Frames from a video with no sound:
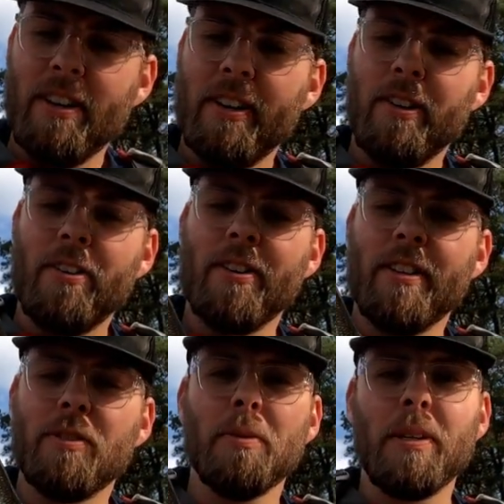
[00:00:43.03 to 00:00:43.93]
Learning
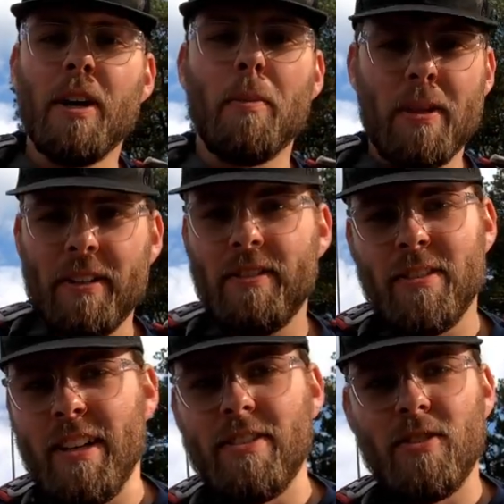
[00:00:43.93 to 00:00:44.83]
as we go, but
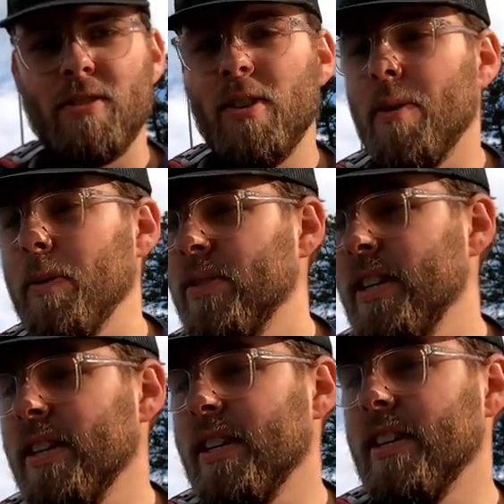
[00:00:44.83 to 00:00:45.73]
that's a start. We'll take it.